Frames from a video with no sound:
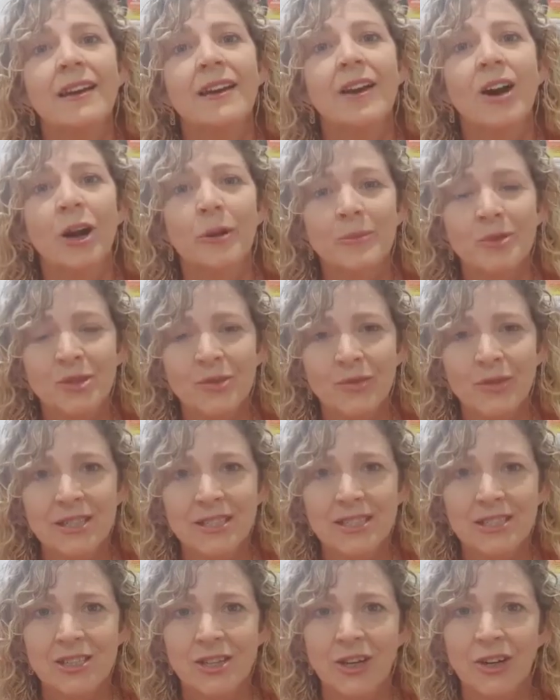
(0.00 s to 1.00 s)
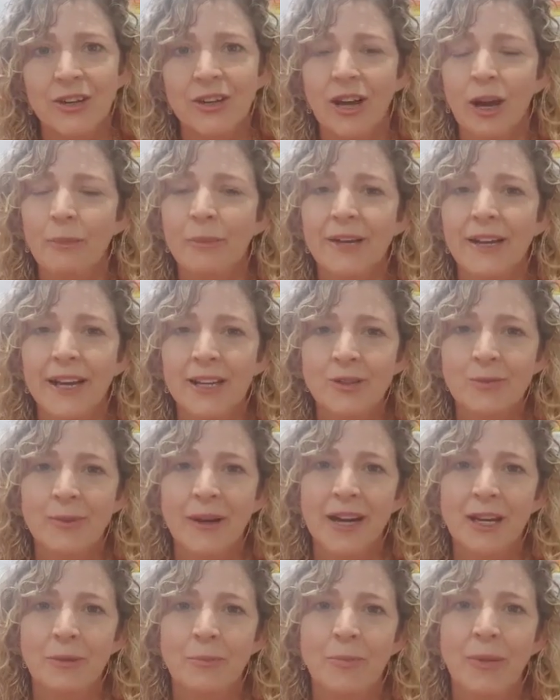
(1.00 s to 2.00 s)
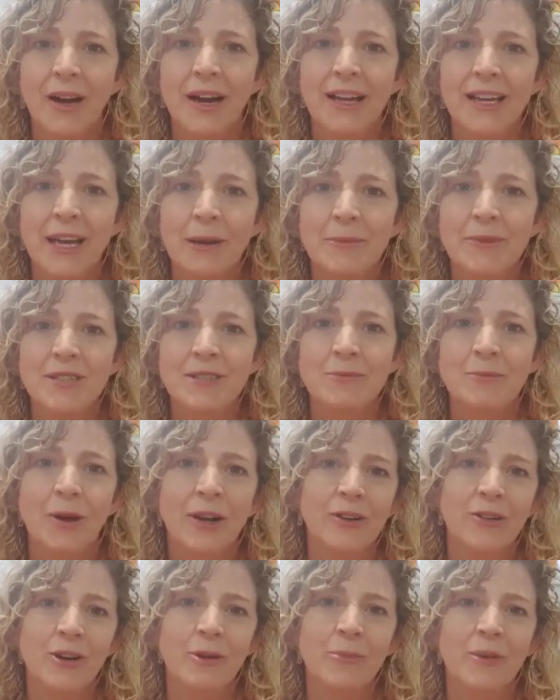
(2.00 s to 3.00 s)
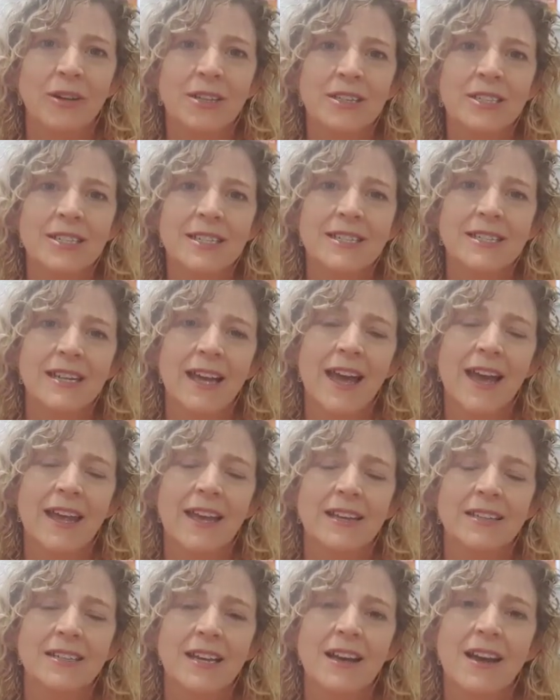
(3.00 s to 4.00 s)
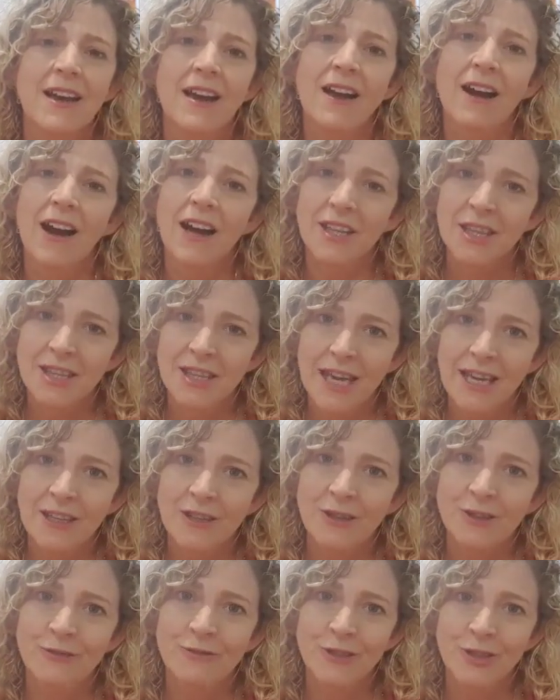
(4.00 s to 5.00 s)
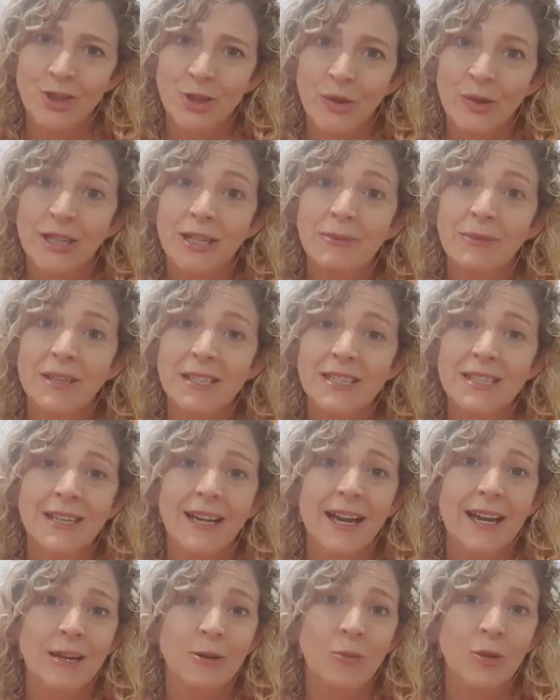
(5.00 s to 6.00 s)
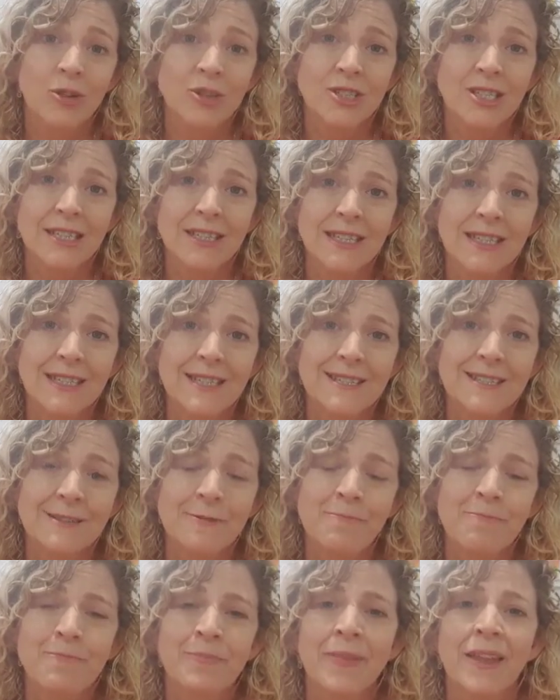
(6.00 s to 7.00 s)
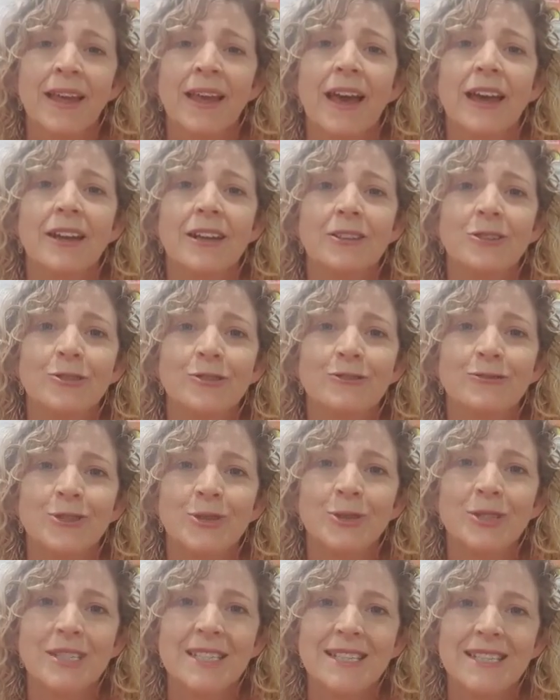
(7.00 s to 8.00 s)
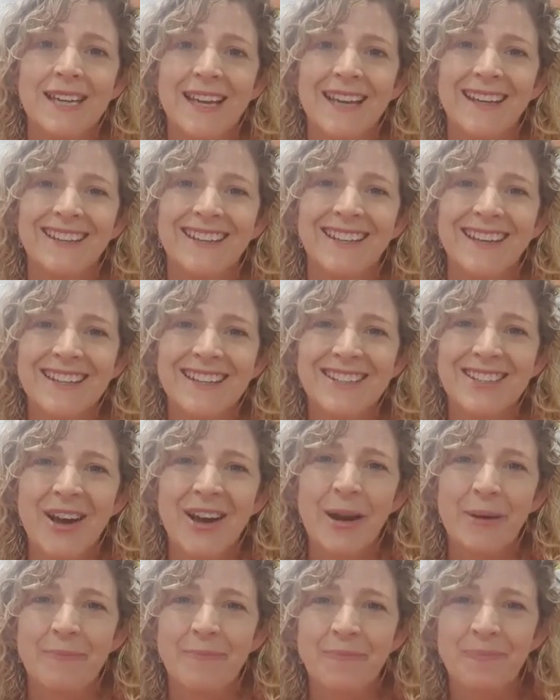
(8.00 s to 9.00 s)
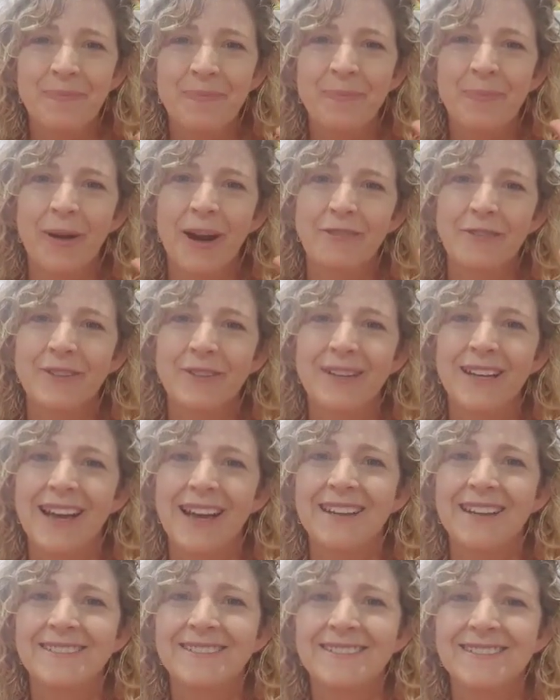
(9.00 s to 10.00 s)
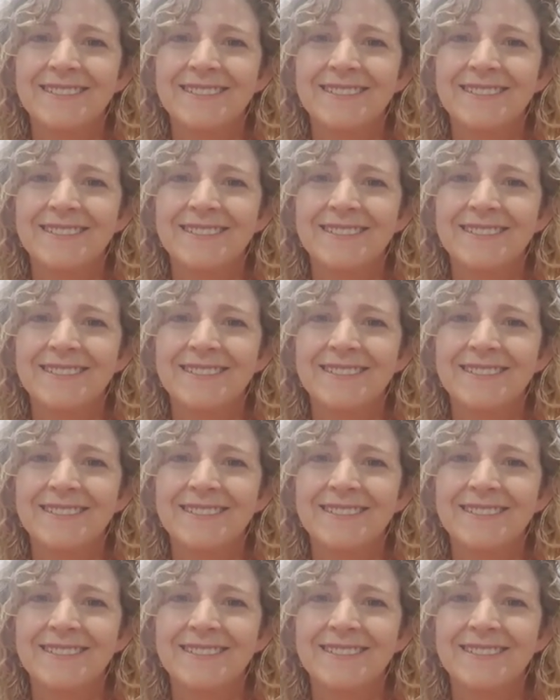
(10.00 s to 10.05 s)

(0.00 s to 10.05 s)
I'm Teresa Todd. I'm a naturopath, biochemist, microbiologist, and I thank you for joining me today and watching this. And I look forward to seeing you next time. Bye for now.